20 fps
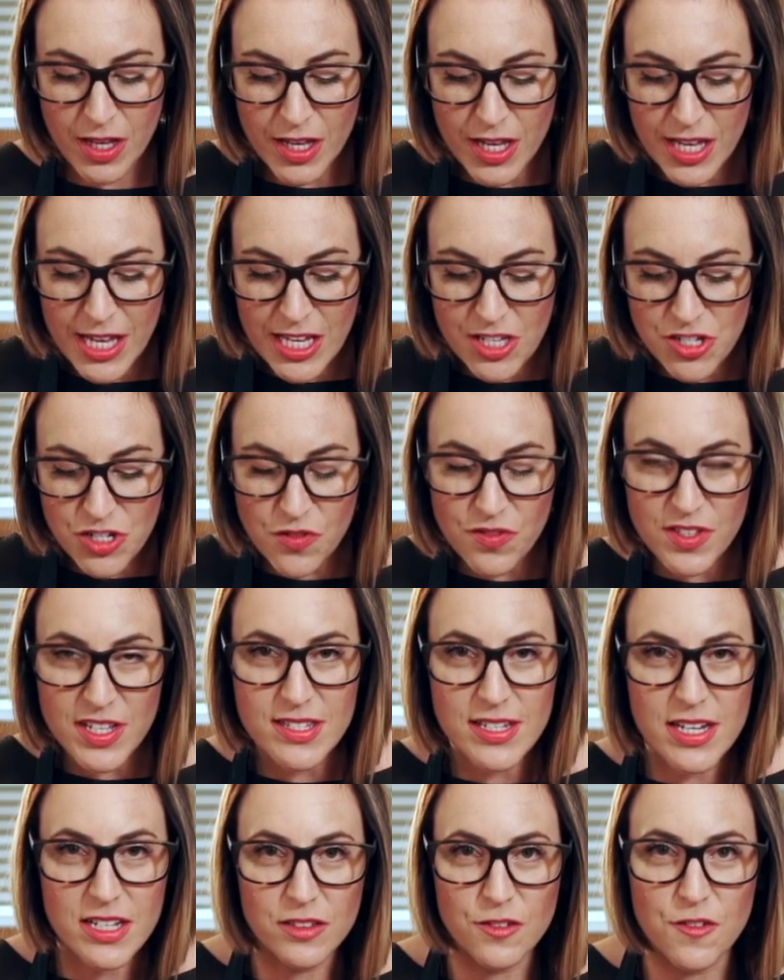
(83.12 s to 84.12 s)
Each of these
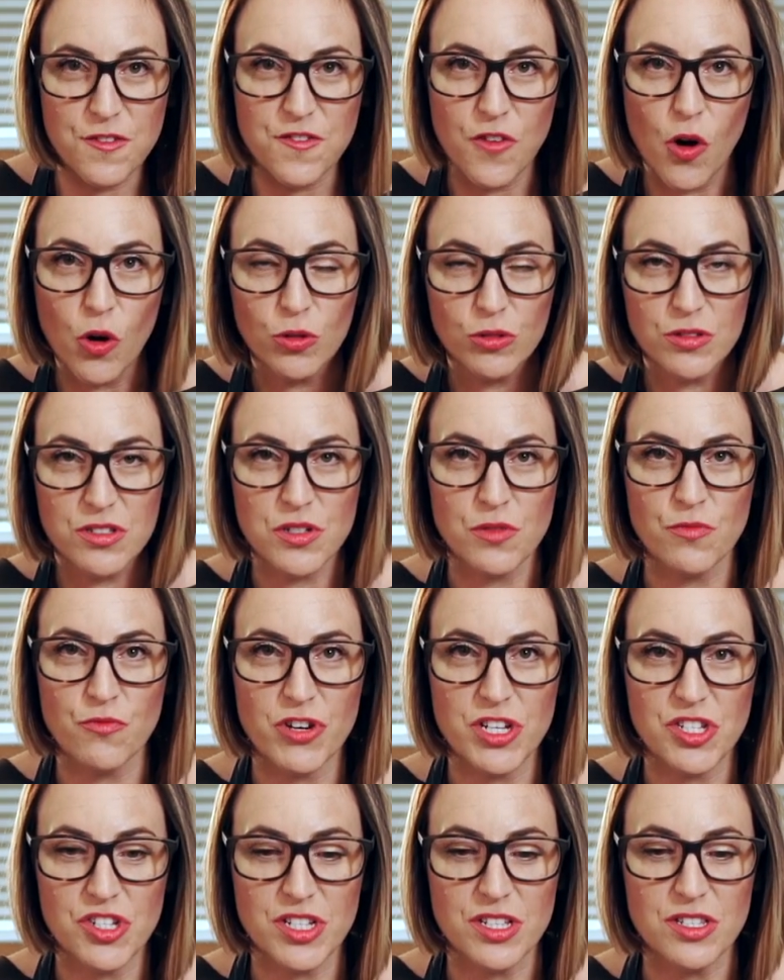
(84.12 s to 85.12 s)
little folds and
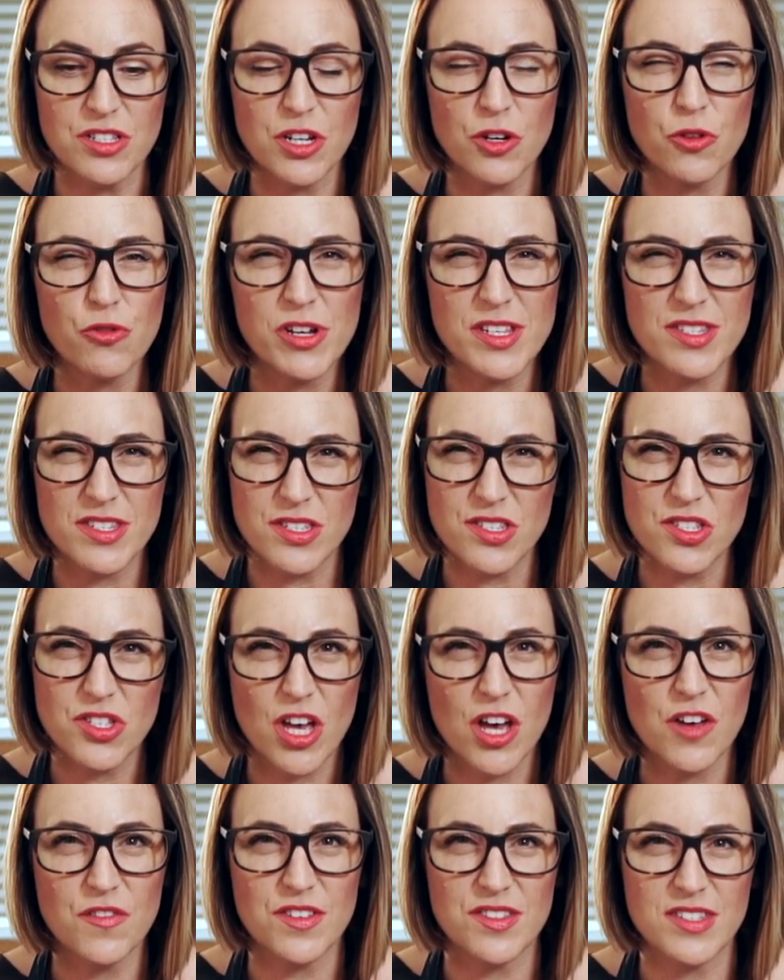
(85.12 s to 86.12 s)
ridges increases
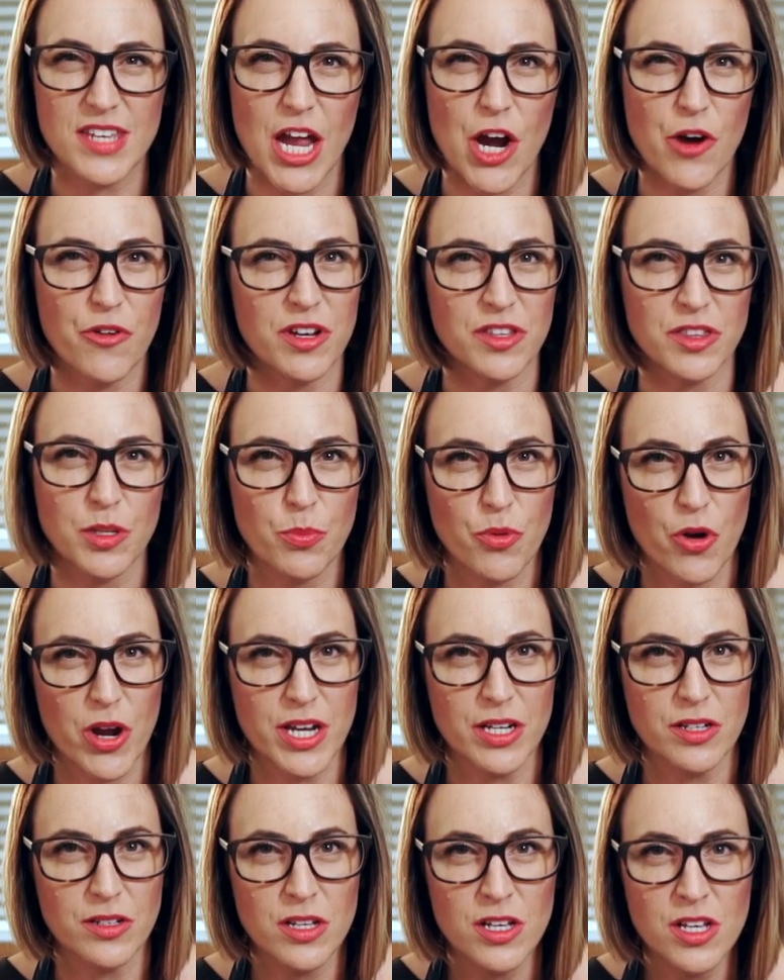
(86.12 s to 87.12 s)
surface area in the
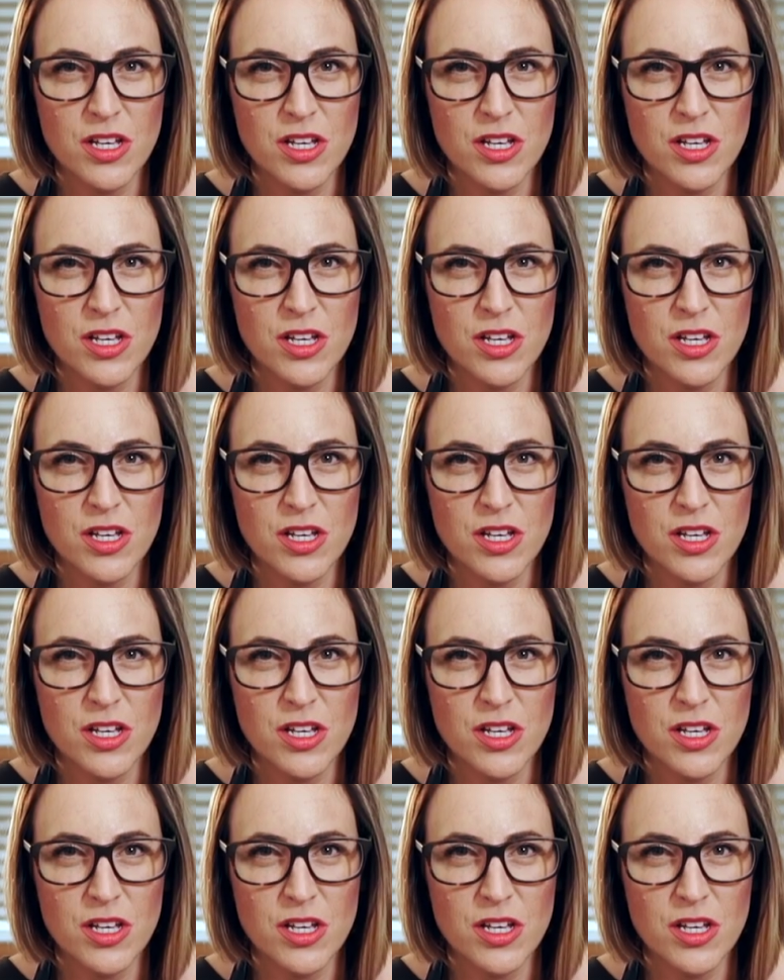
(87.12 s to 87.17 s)
brain,